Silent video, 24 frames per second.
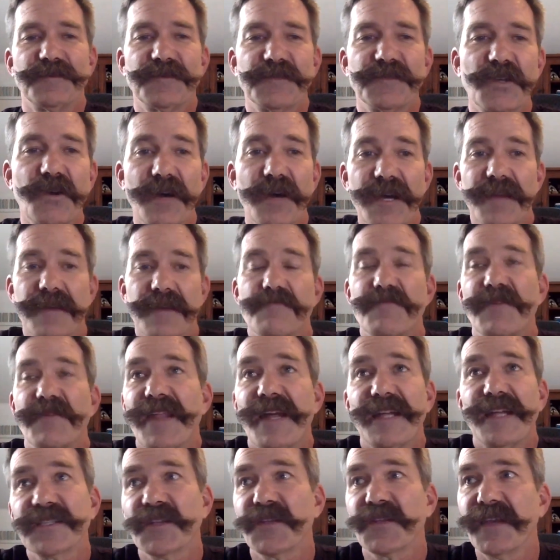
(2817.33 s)
So,
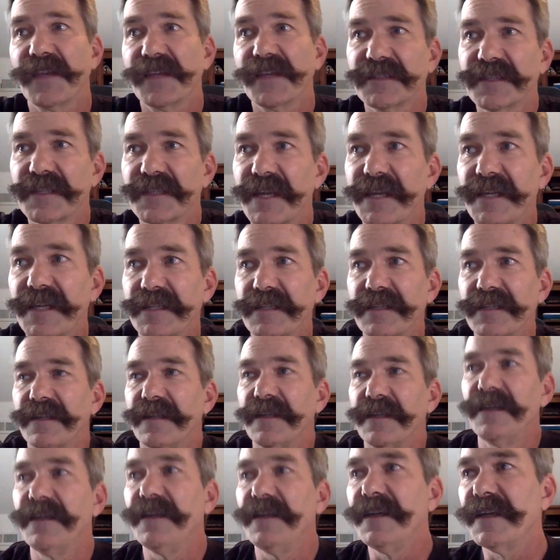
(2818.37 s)
but that's the thing, is
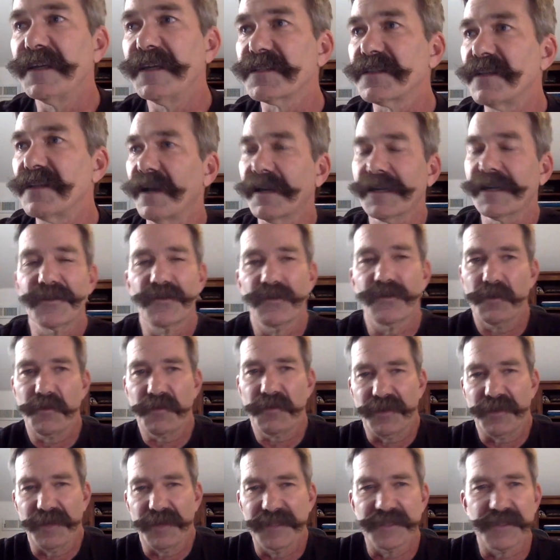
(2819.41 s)
it's not going to
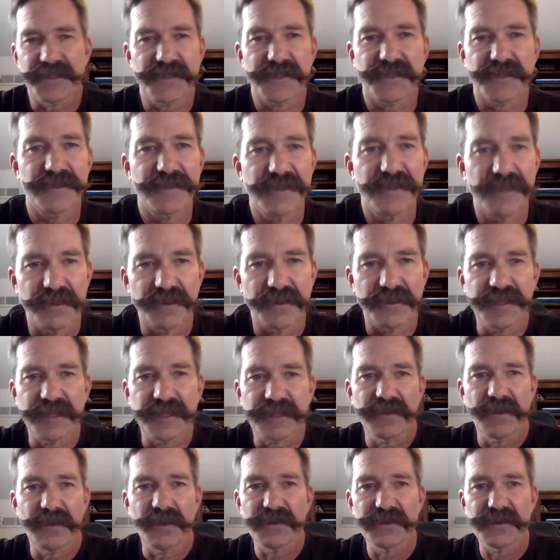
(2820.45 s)
replace,
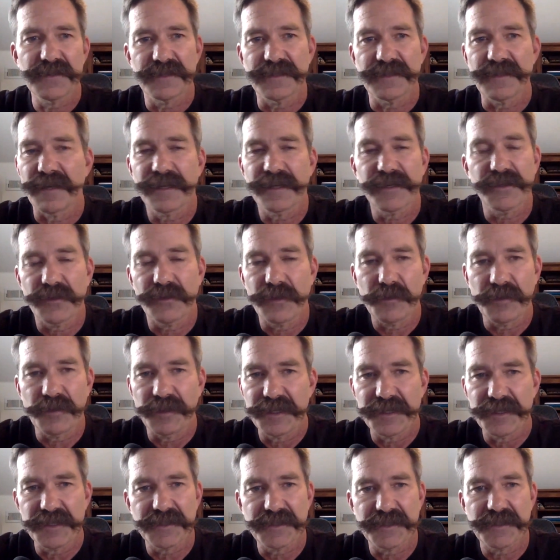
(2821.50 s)
technology is not going to
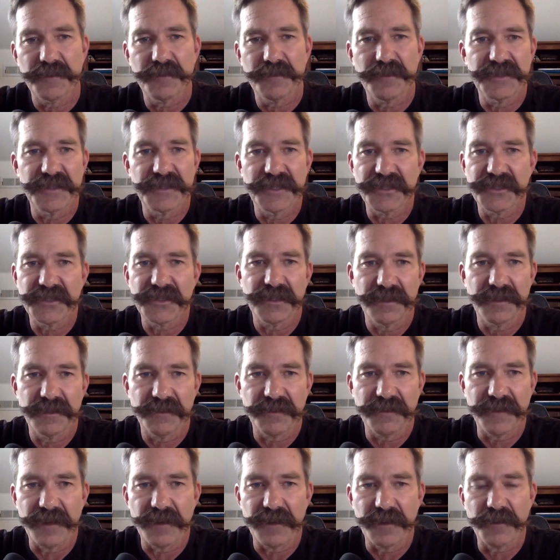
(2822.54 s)
replace a position in
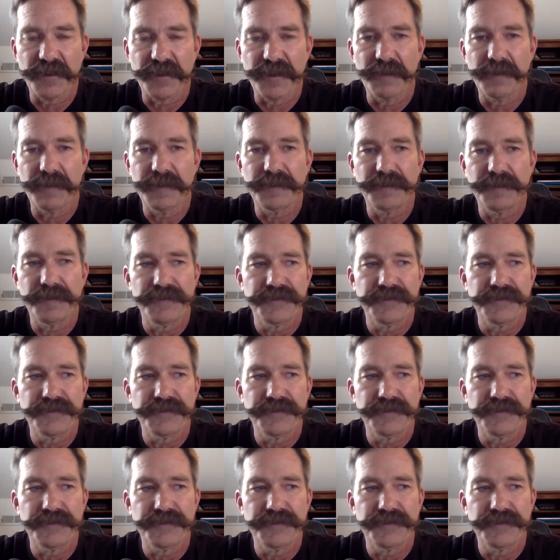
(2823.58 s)
the fire department.